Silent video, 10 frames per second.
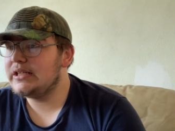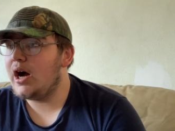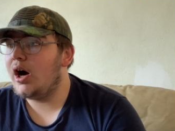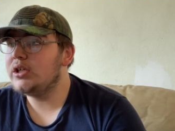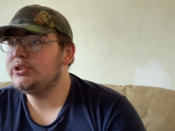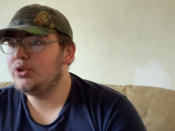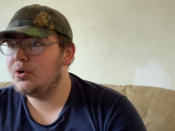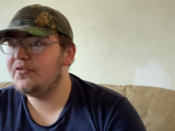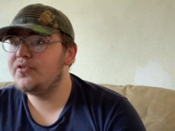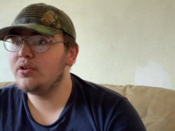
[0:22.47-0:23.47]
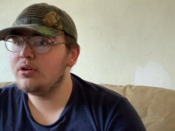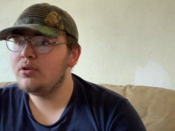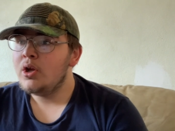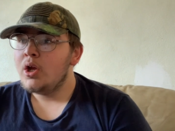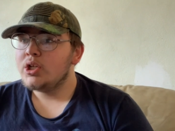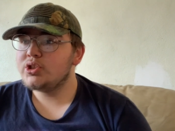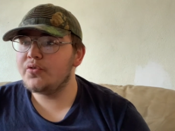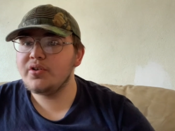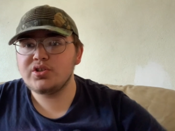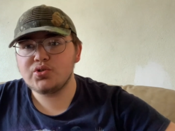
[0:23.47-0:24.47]
Uh, so if you're so if
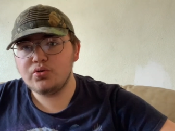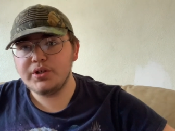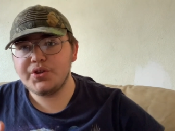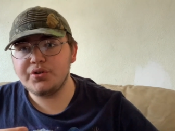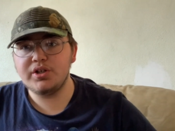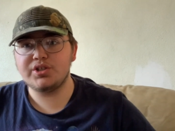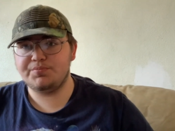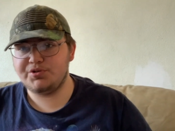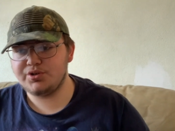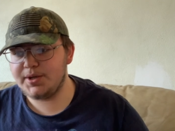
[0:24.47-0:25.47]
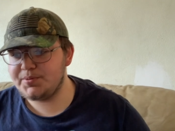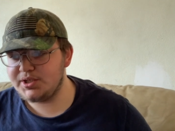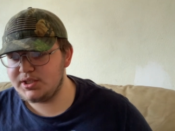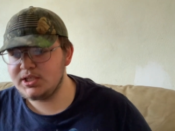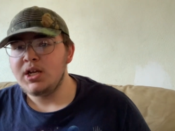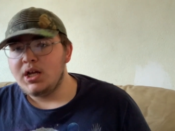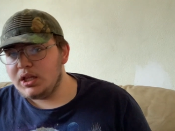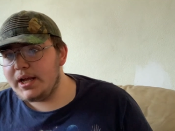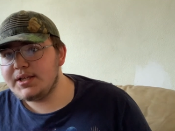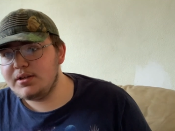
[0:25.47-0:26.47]
you're scrolling through your subscriptions,
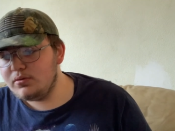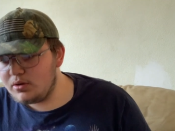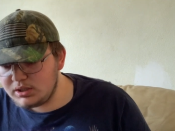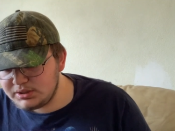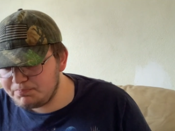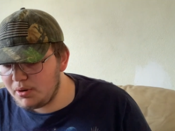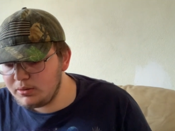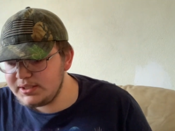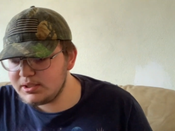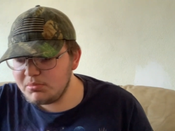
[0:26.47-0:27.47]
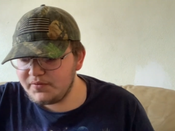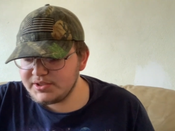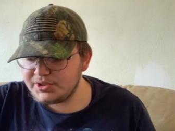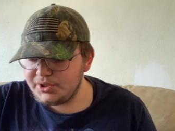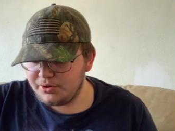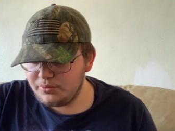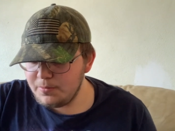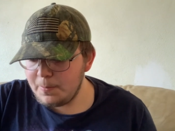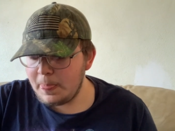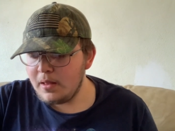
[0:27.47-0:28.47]
like probably some of us do,
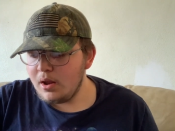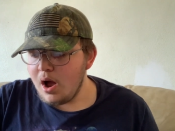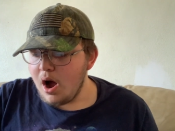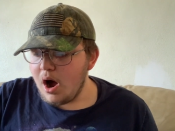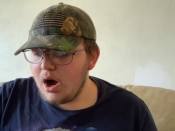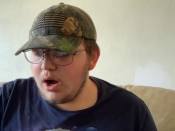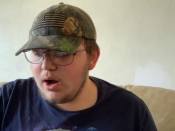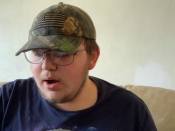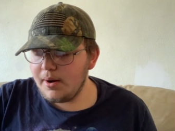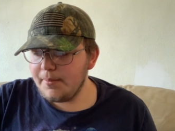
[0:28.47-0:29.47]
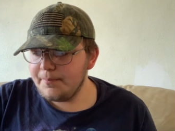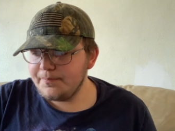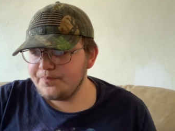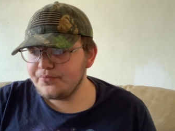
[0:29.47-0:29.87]
um,